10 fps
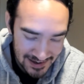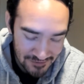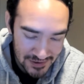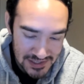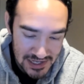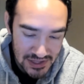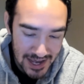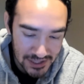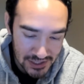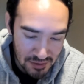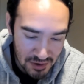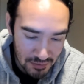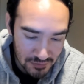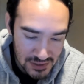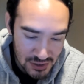If it did that, then I'm going to
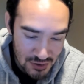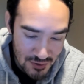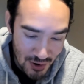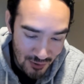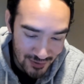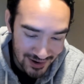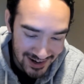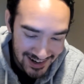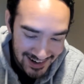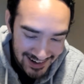move 2 over.